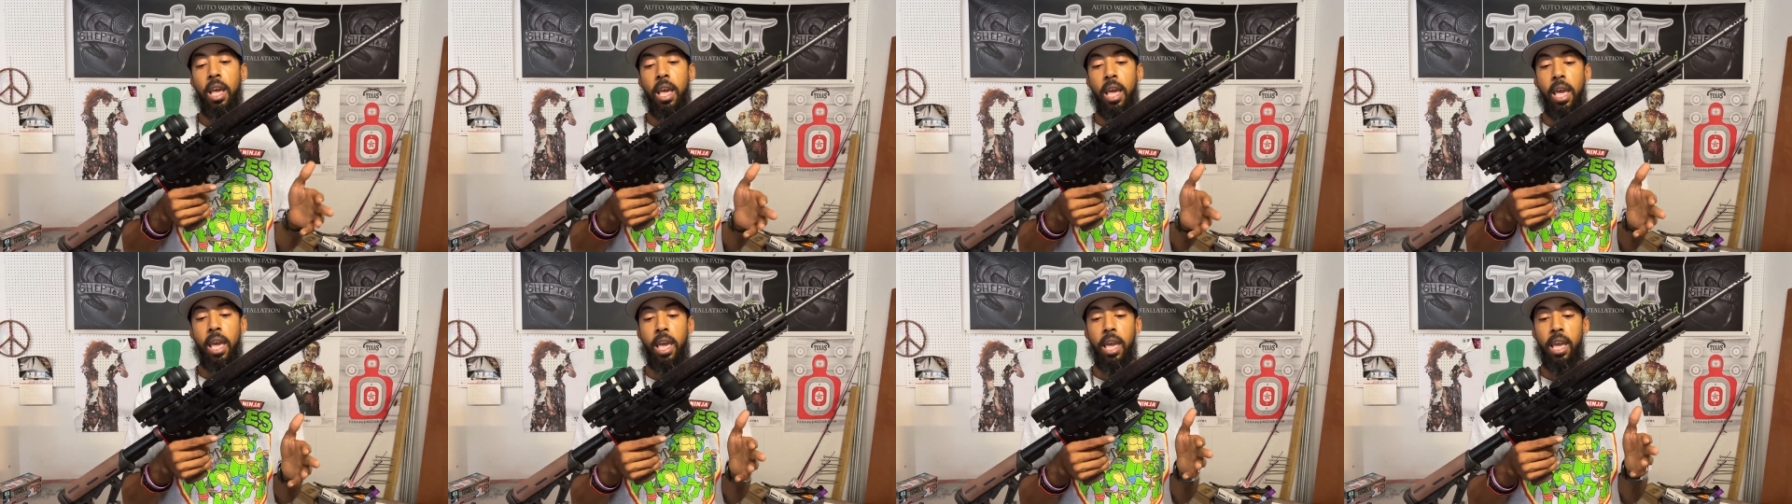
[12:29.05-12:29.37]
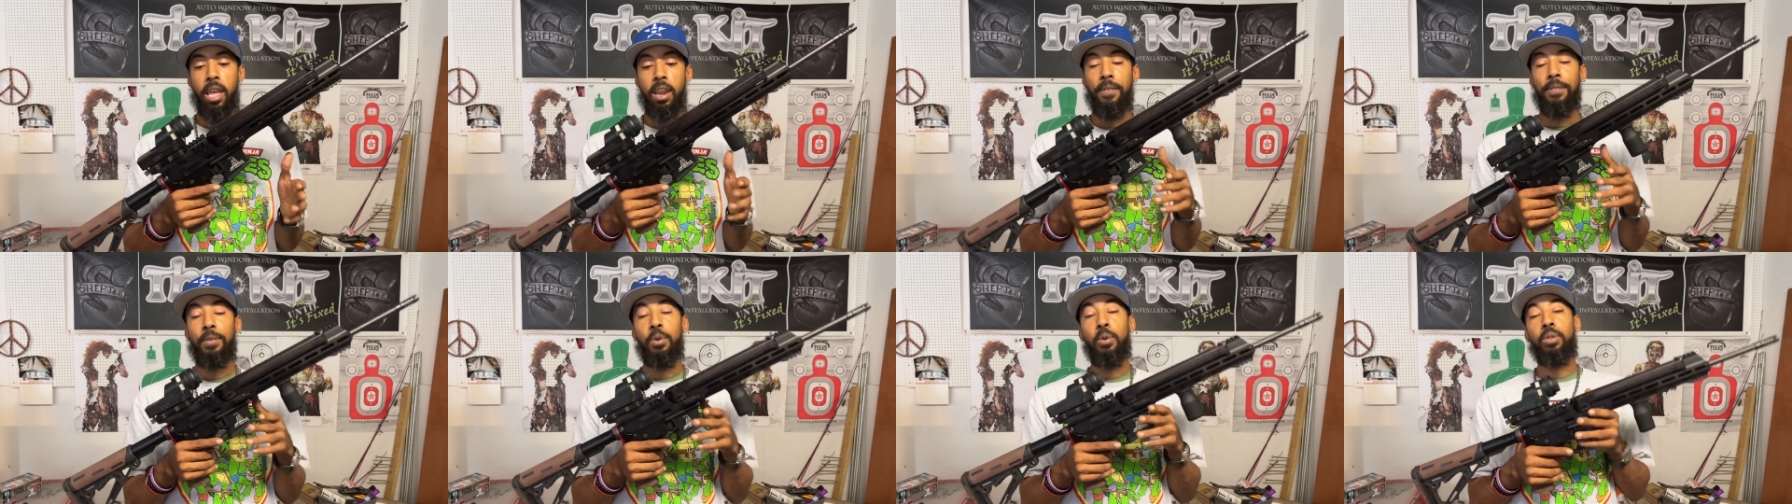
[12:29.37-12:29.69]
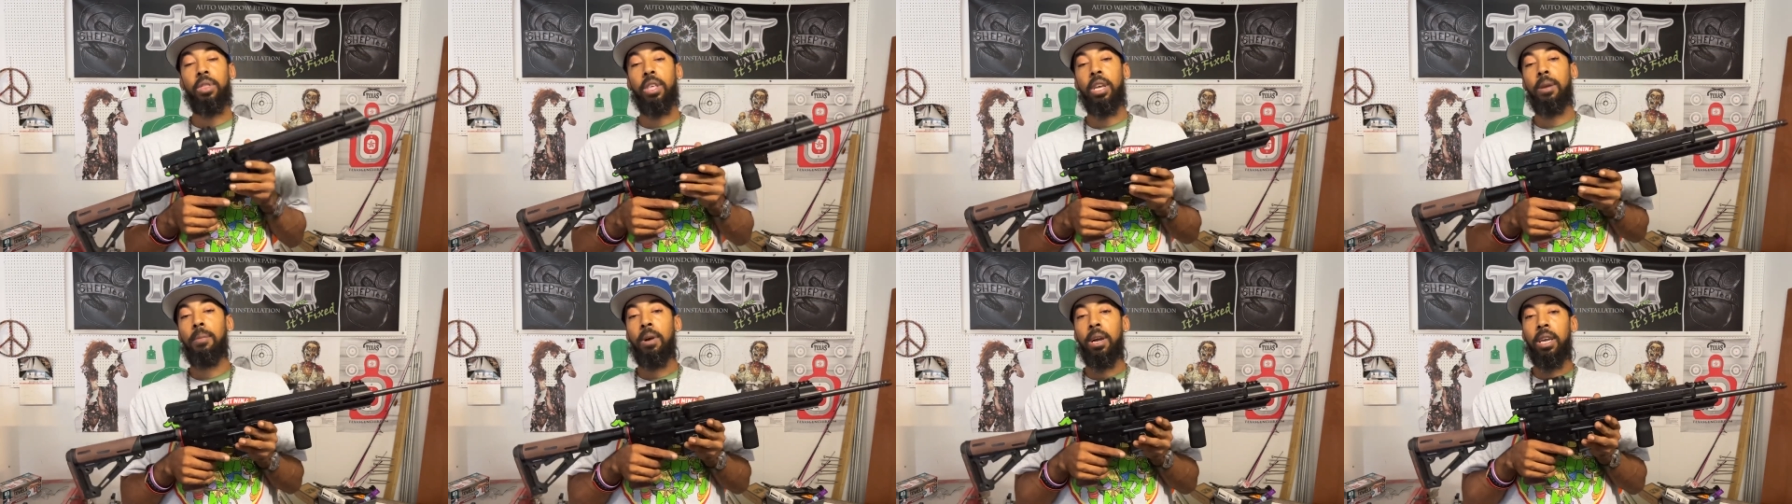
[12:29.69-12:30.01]
And if you were
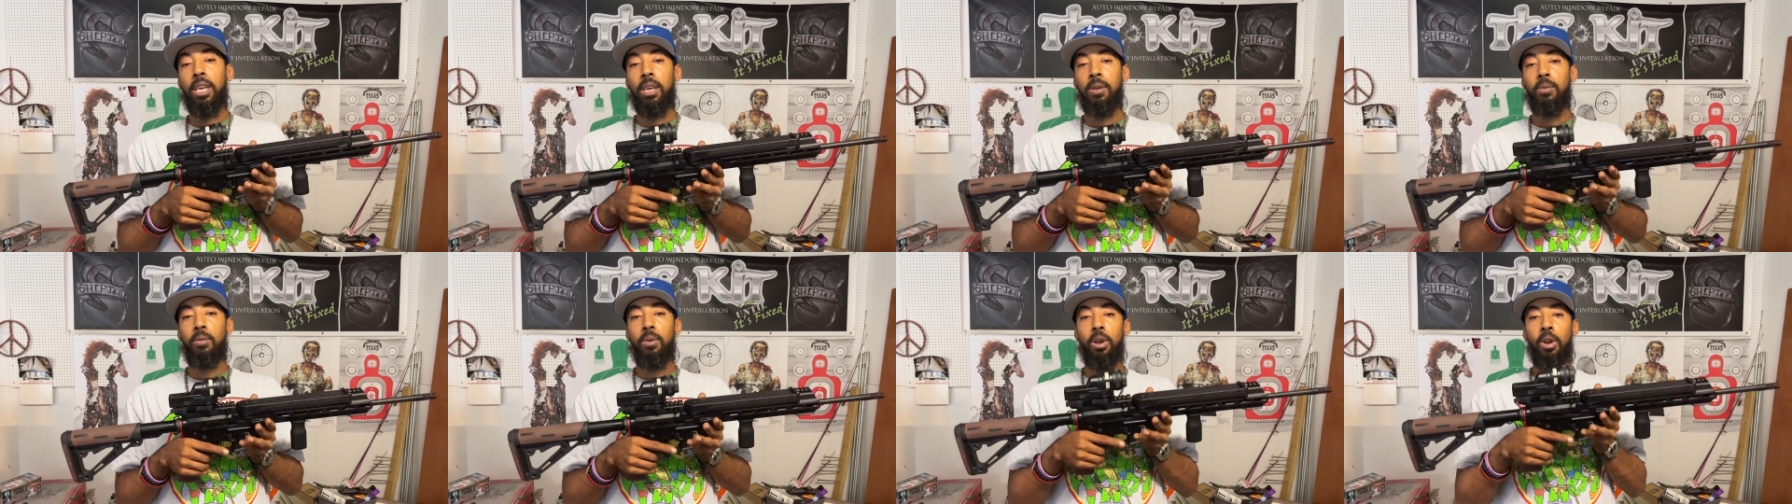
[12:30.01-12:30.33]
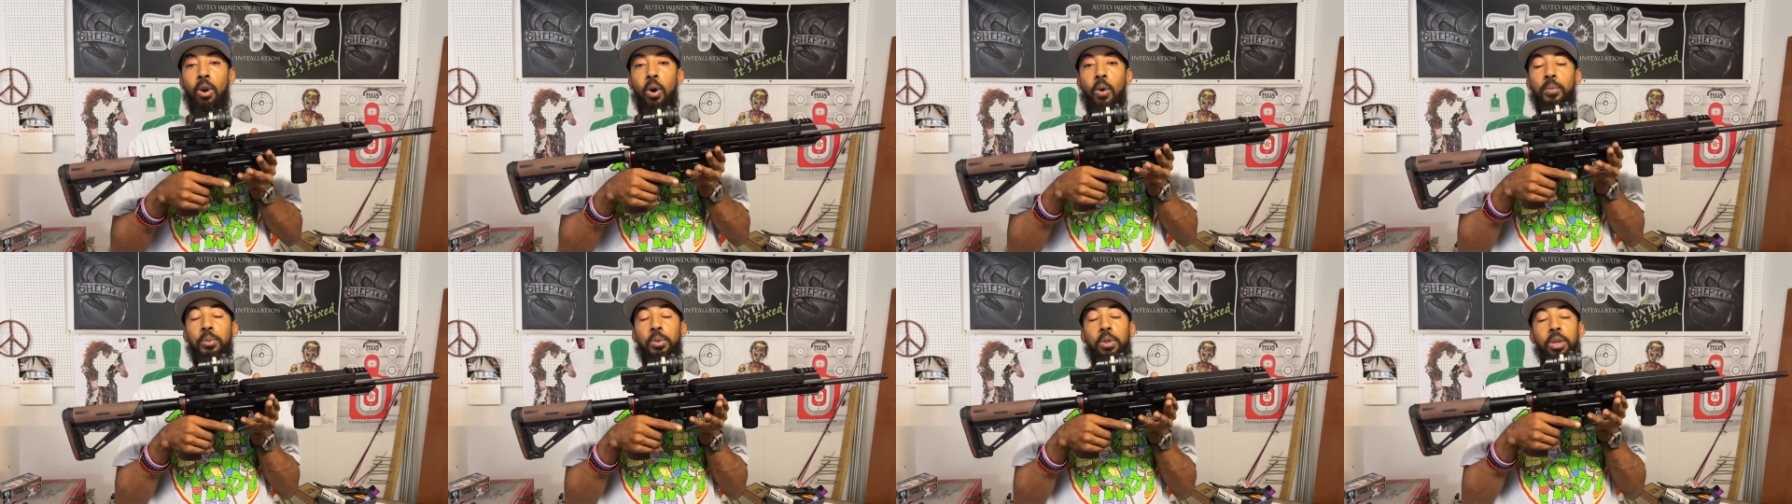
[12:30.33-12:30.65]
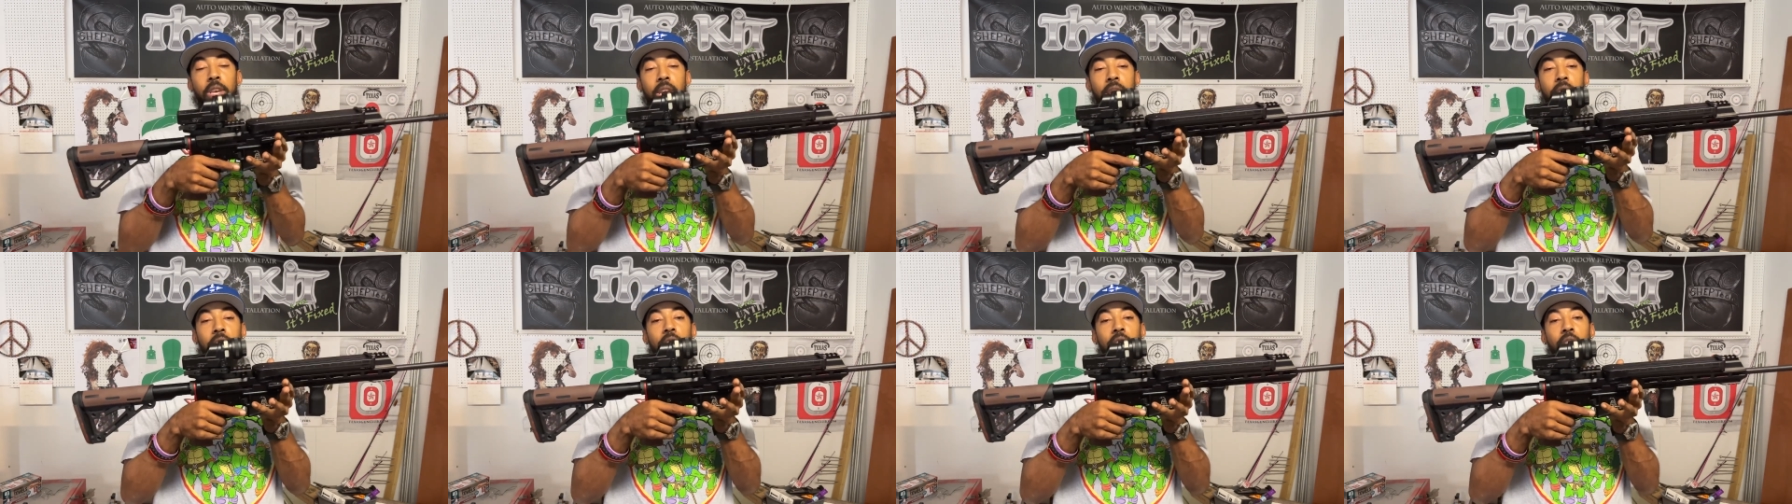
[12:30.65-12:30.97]
thinking about getting one,
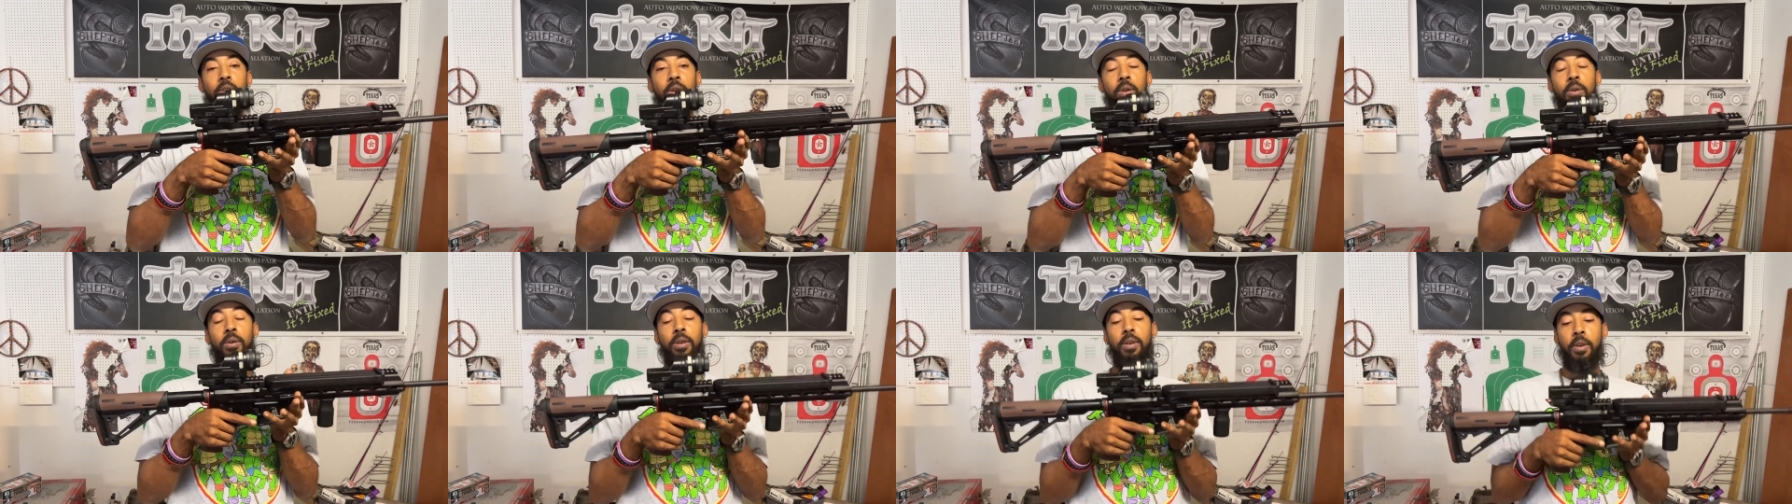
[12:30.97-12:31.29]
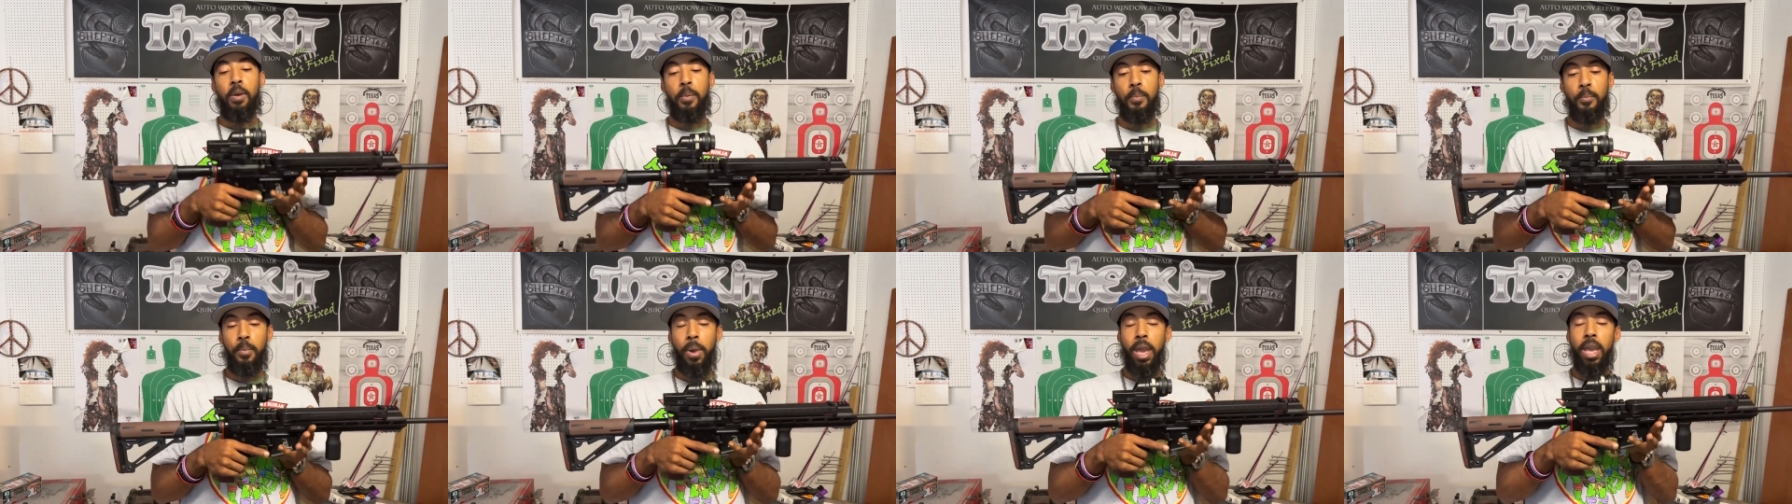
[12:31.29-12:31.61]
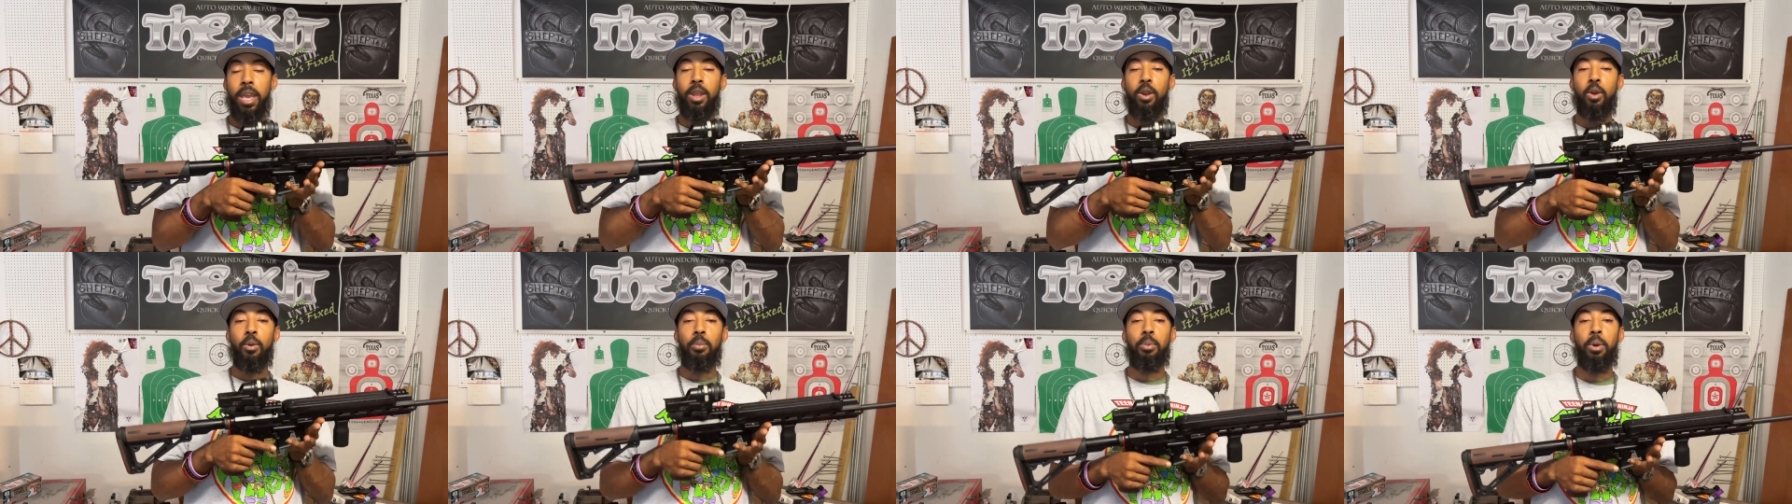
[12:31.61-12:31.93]
hopefully it either
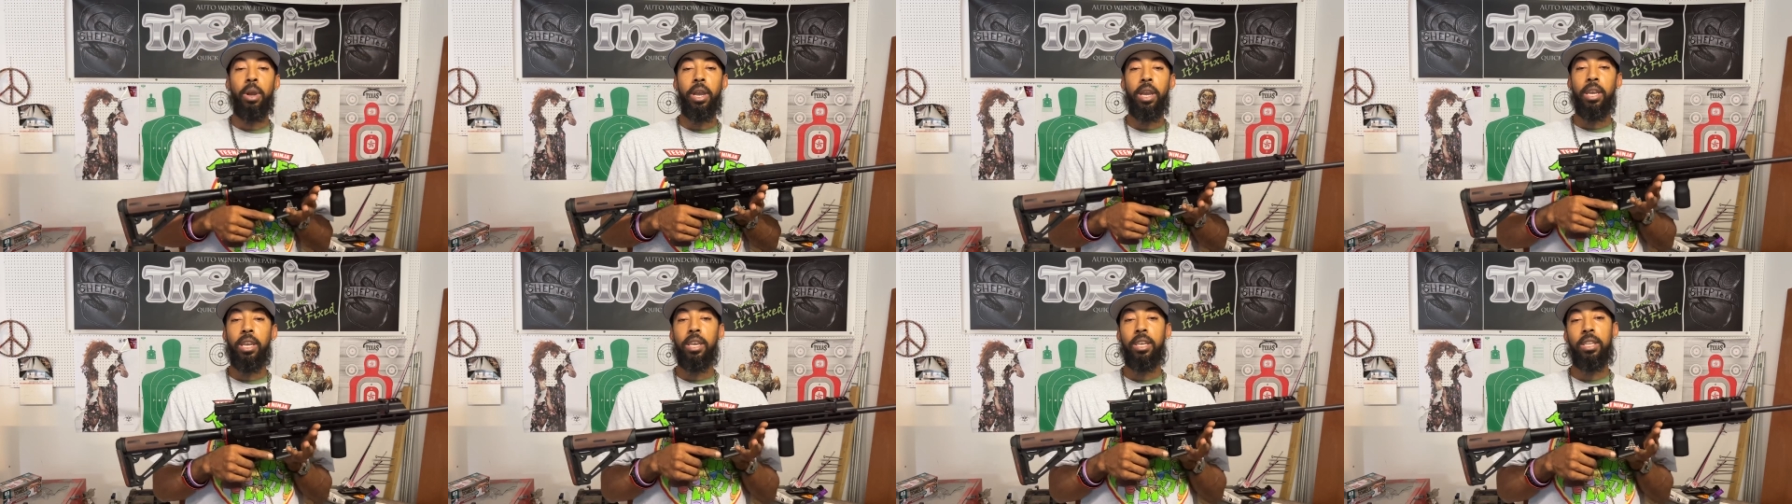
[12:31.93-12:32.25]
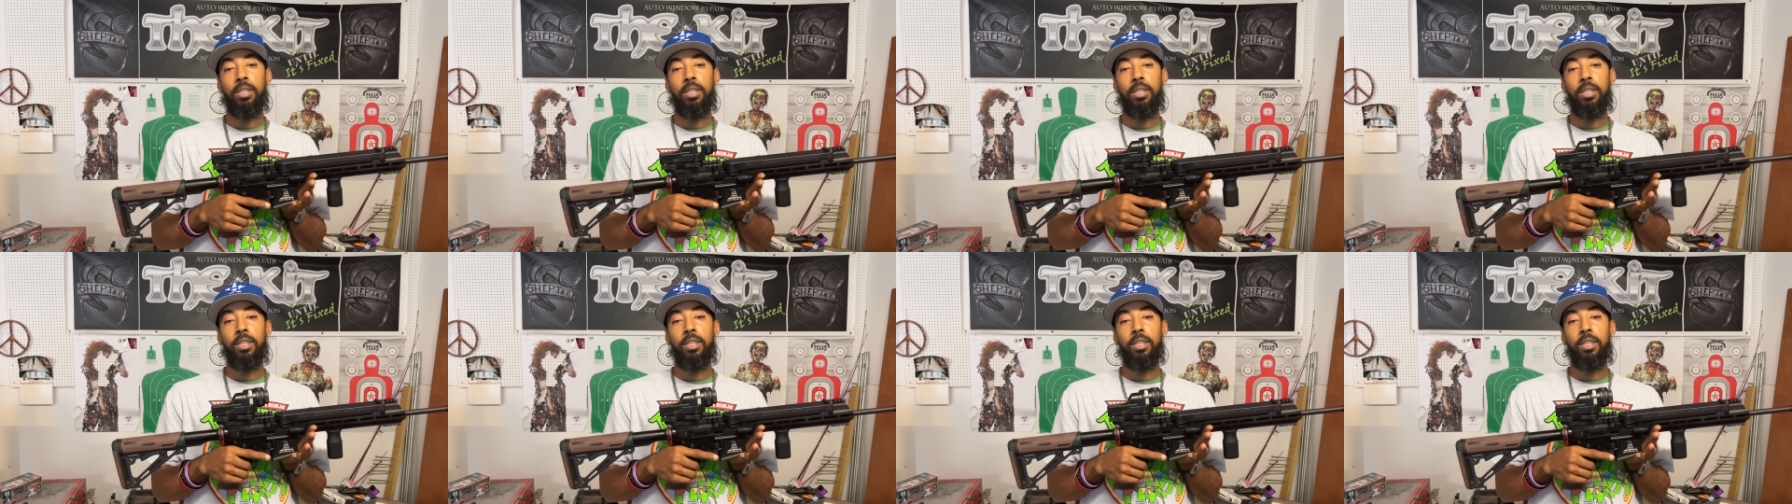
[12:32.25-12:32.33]
make or break.